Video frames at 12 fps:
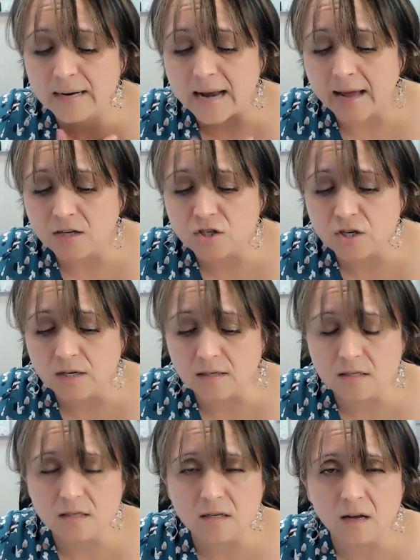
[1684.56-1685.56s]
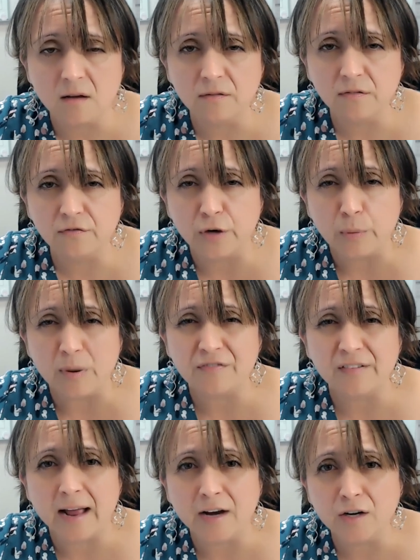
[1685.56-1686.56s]
been adjuncts freeway
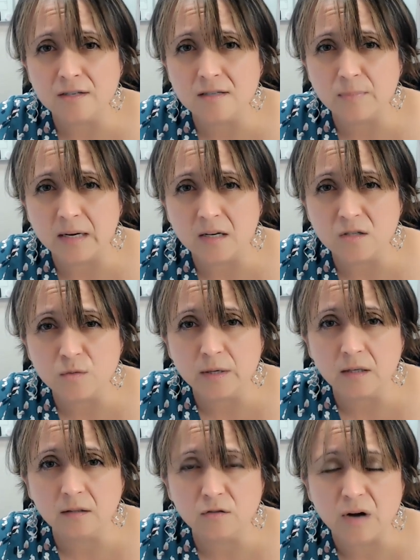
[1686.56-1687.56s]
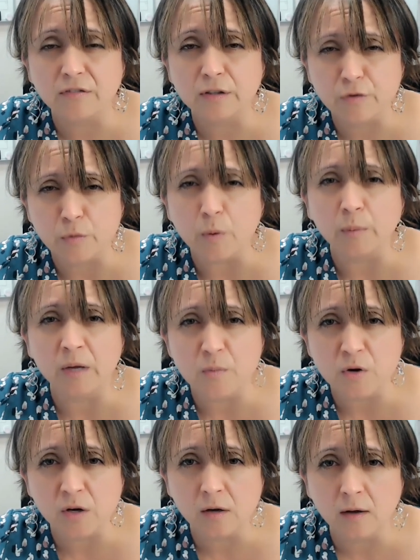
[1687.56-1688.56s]
flyers, because we're traveling from one
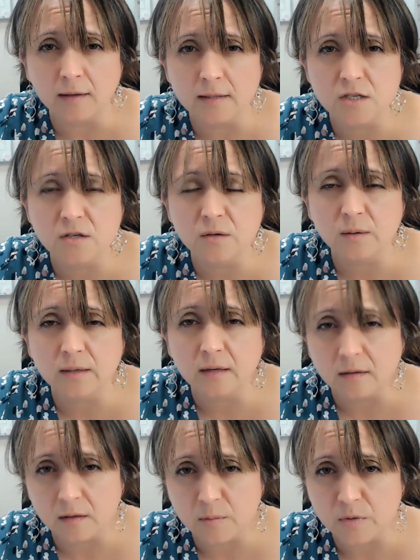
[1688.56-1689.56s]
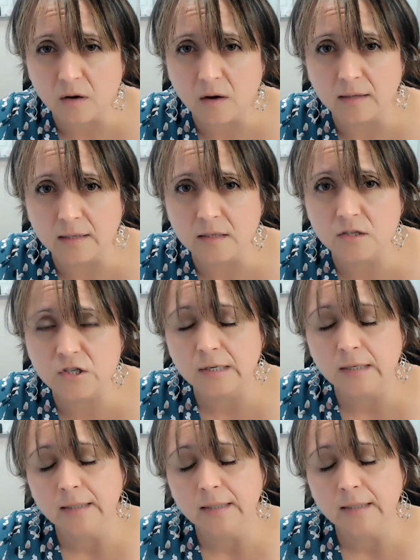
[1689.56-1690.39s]
community college to another community college.